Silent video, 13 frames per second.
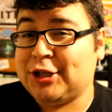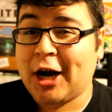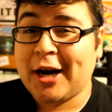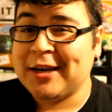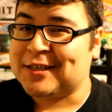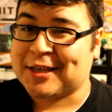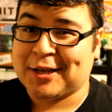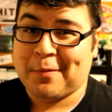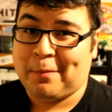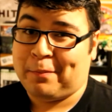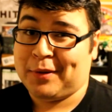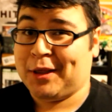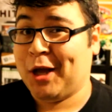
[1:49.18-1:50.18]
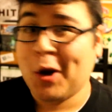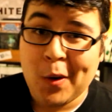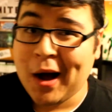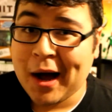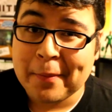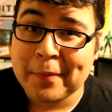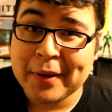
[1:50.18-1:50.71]
John is gonna blow
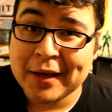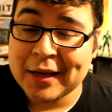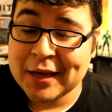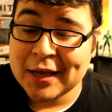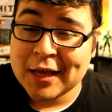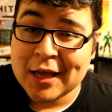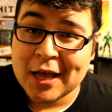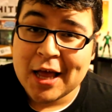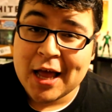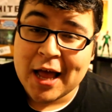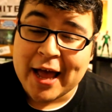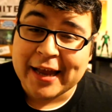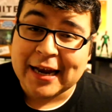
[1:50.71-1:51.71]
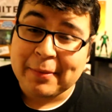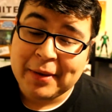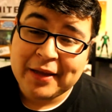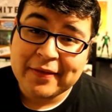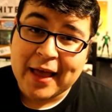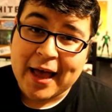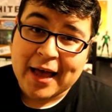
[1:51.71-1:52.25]
up. And I
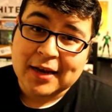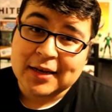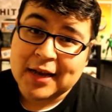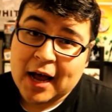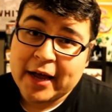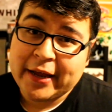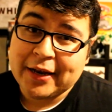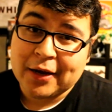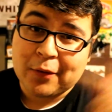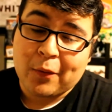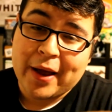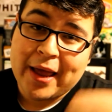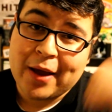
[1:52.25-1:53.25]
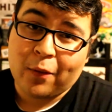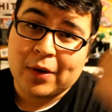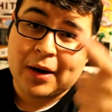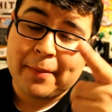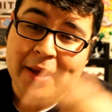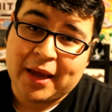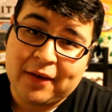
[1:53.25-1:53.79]
mean that not in a way where
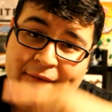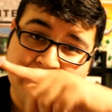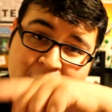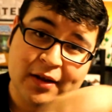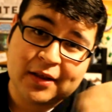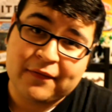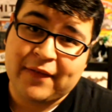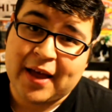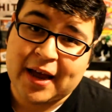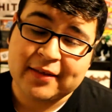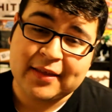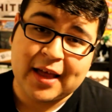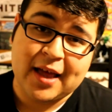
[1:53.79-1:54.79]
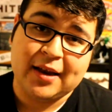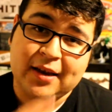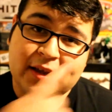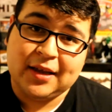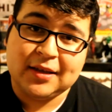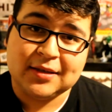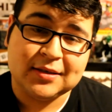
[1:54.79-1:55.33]
I'm making fun of the fact that
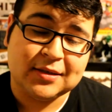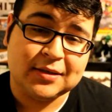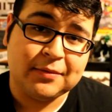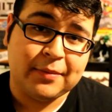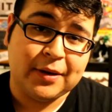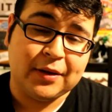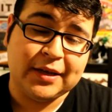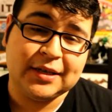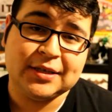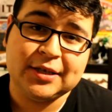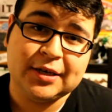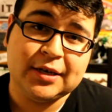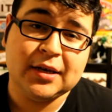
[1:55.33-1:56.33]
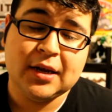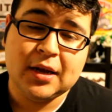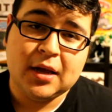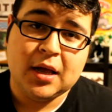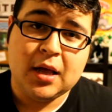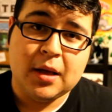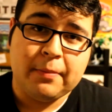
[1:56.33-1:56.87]
he's Middle Eastern,
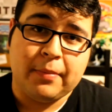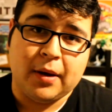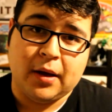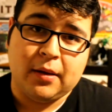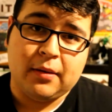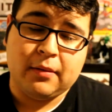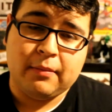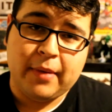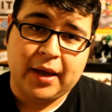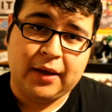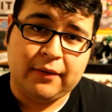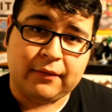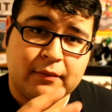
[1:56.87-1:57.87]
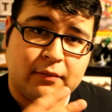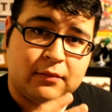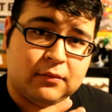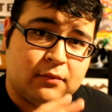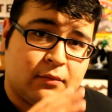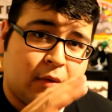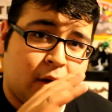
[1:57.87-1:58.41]
but making
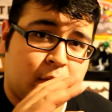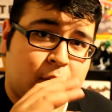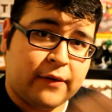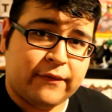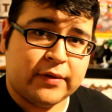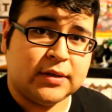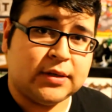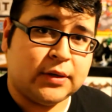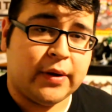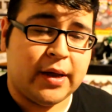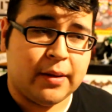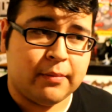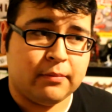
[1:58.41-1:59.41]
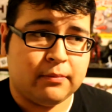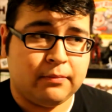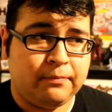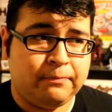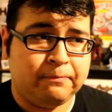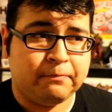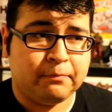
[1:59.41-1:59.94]
a reference to
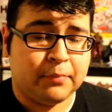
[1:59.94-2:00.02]
him